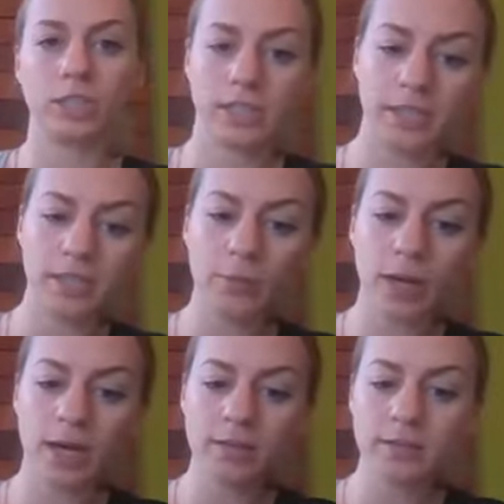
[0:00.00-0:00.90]
to
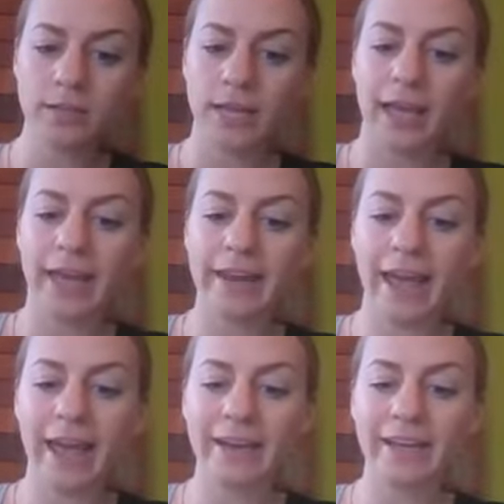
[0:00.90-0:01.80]
quinoa and
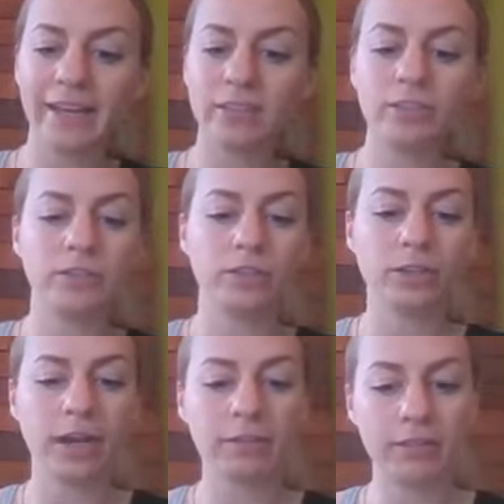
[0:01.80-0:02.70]
add in
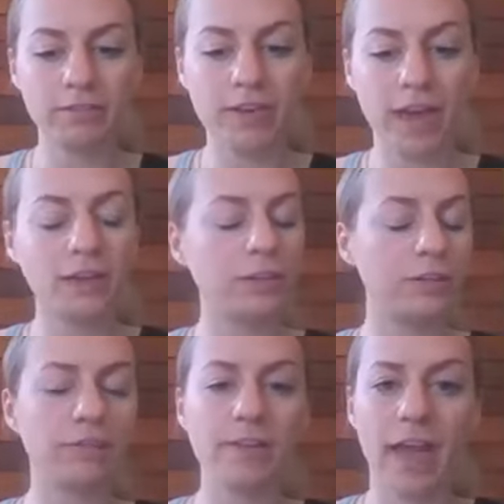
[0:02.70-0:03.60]
your healthy fat, or
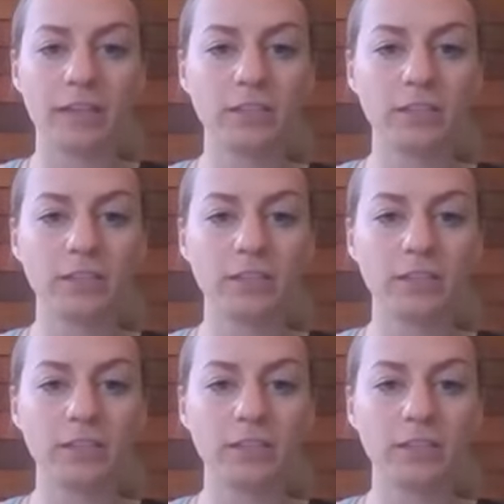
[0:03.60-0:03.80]
your fat.